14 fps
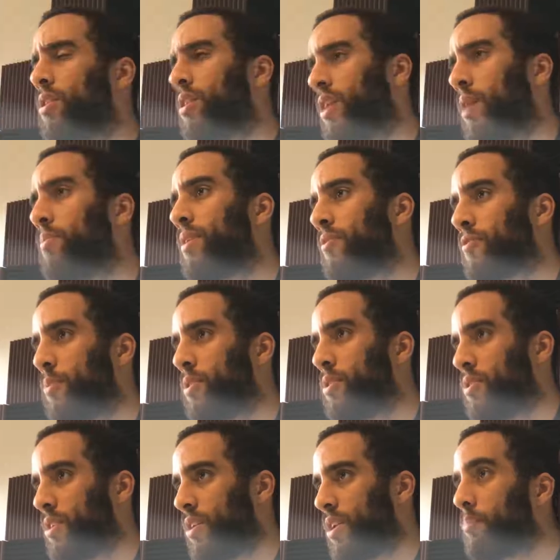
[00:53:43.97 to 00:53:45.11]
the game dev
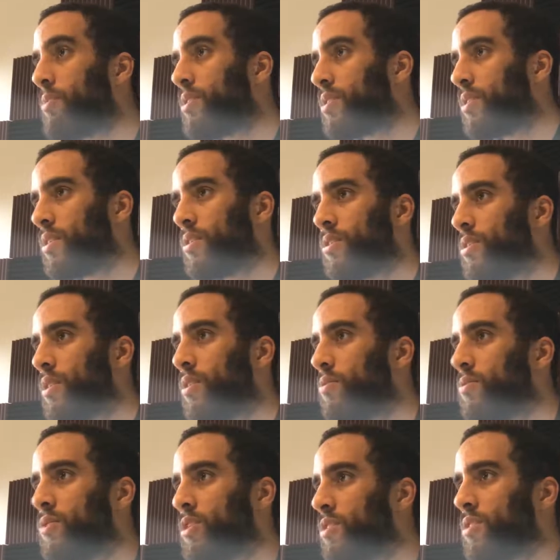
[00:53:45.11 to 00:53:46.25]
community in
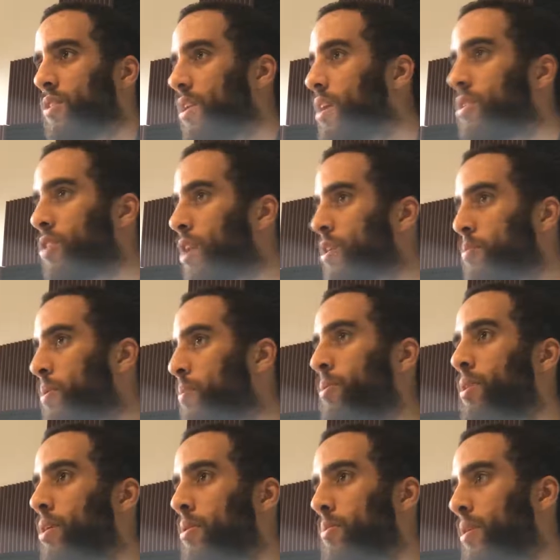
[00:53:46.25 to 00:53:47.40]
Edmonton, just to like talk to people there.